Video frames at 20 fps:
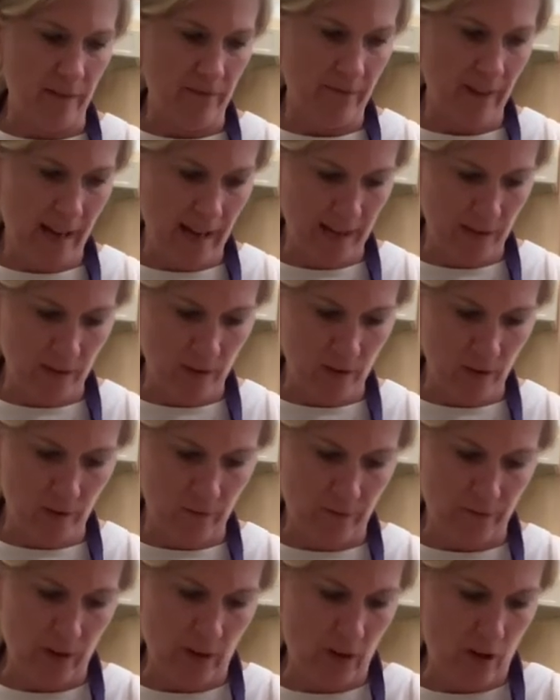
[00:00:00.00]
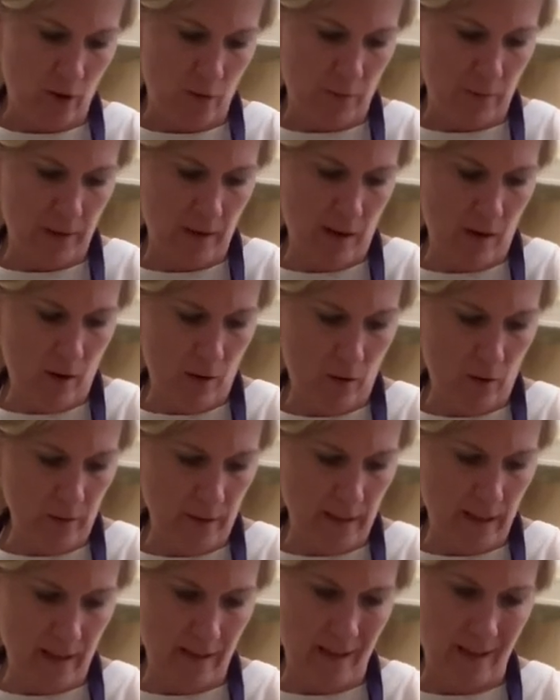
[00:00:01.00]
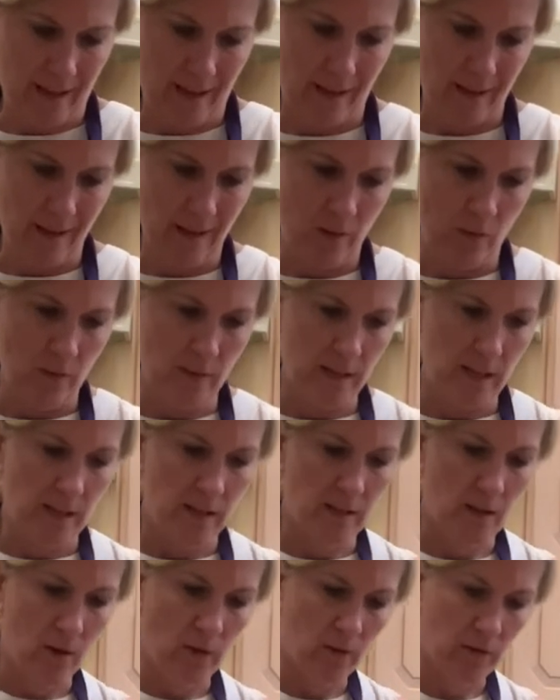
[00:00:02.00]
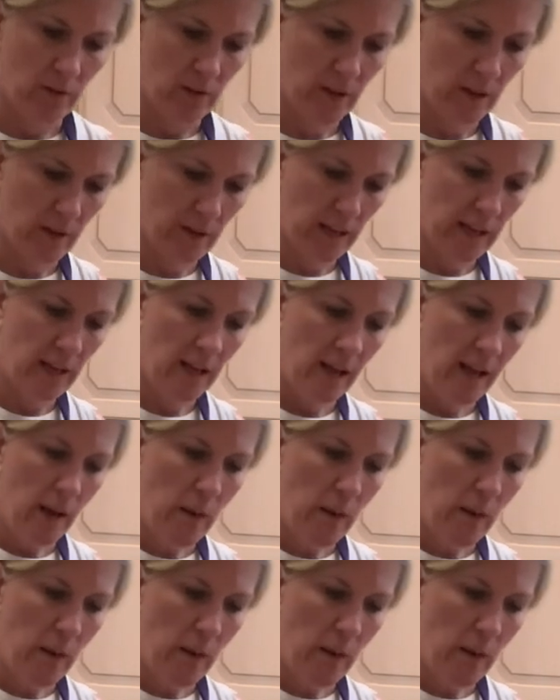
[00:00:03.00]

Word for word: Fat is good for you, but only, you know, you don't need to overload it.